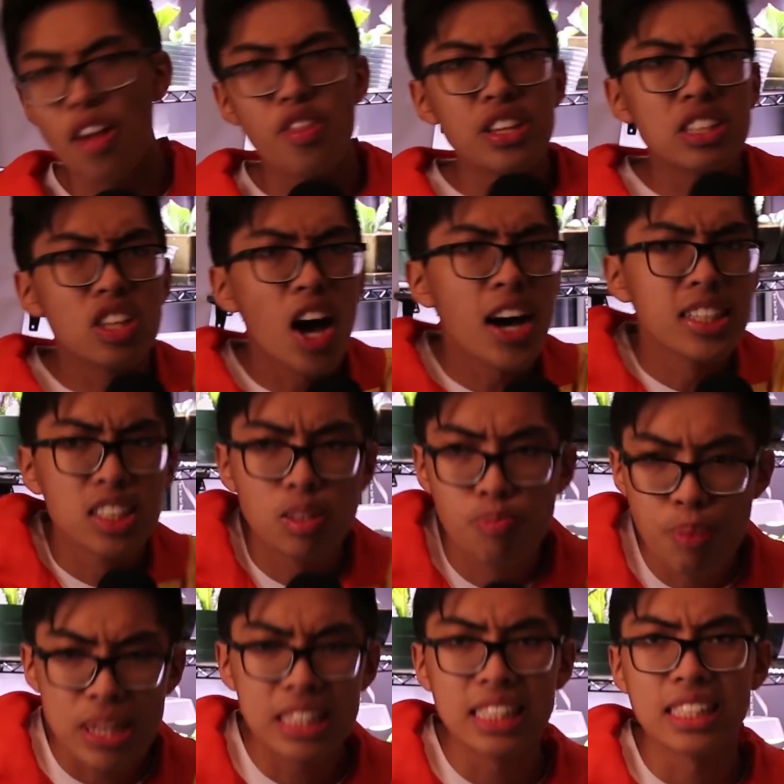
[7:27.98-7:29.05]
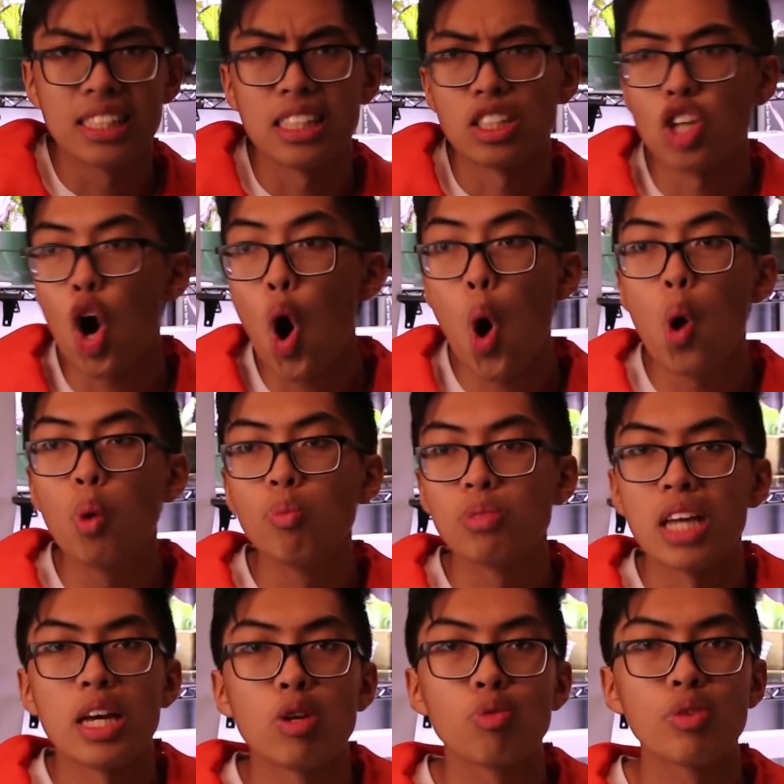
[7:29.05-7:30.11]
This causes businesses, homes,
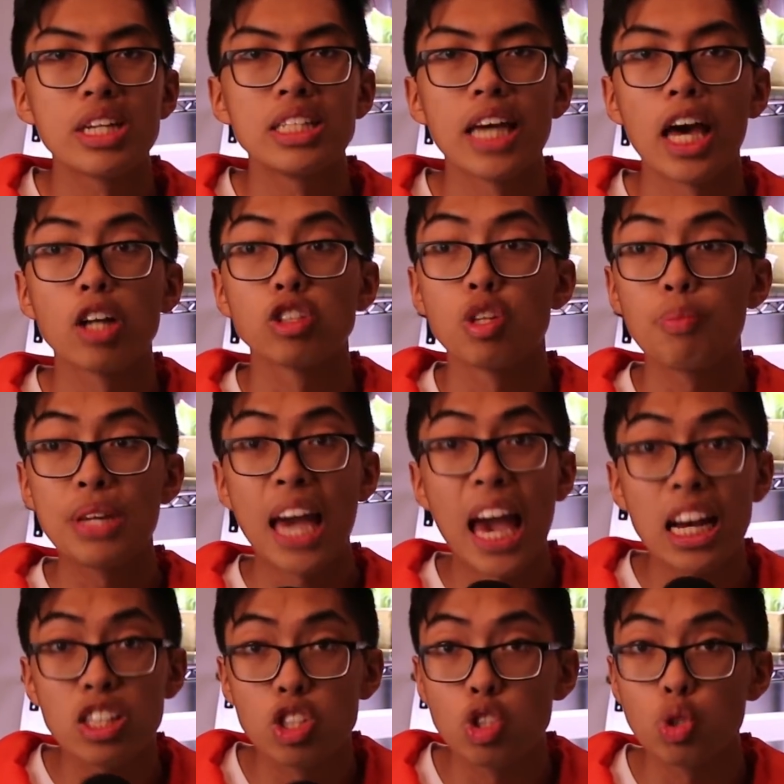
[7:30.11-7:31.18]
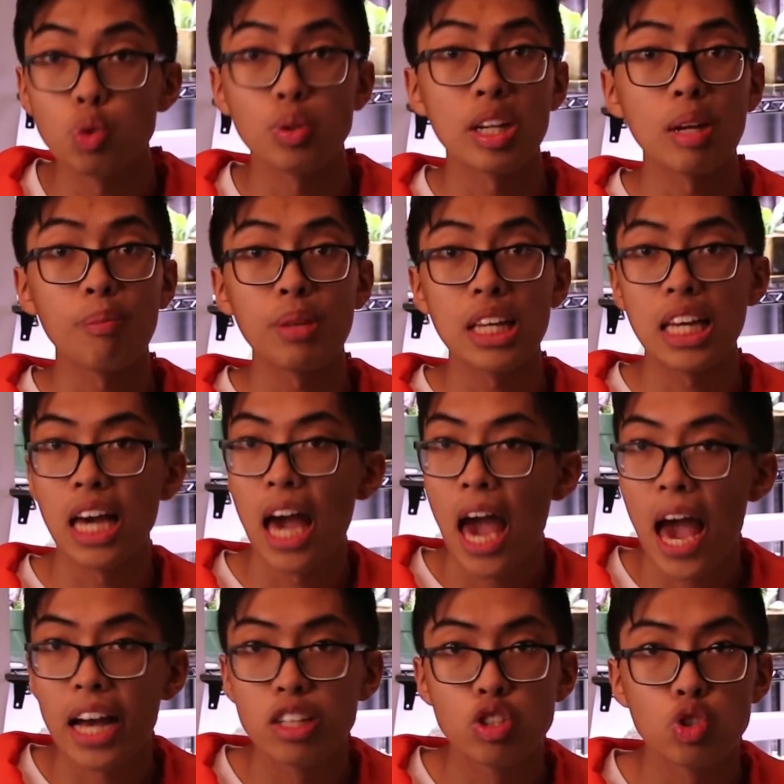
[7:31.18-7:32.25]
and retail to be extremely,
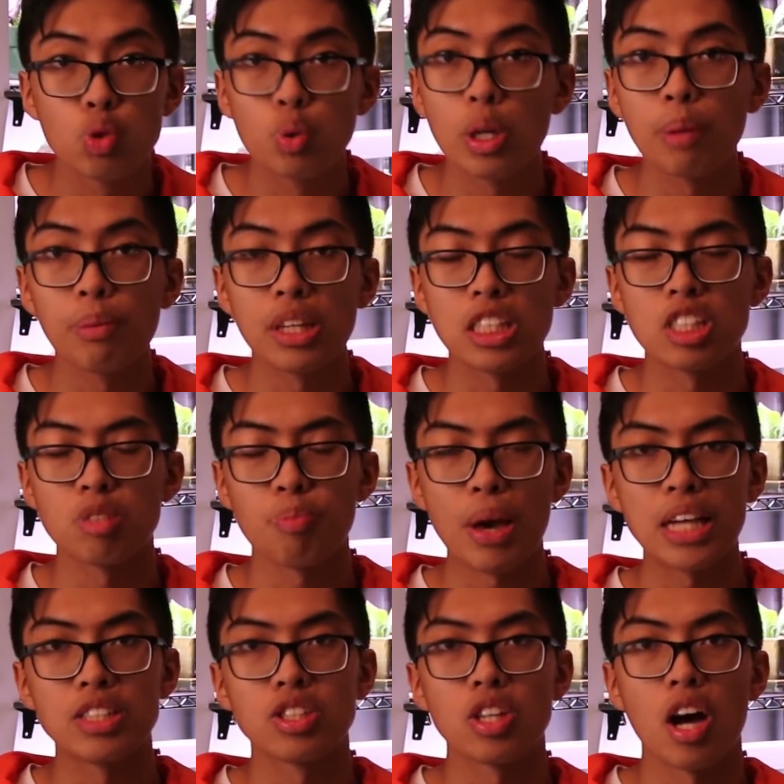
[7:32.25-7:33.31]
extremely spaced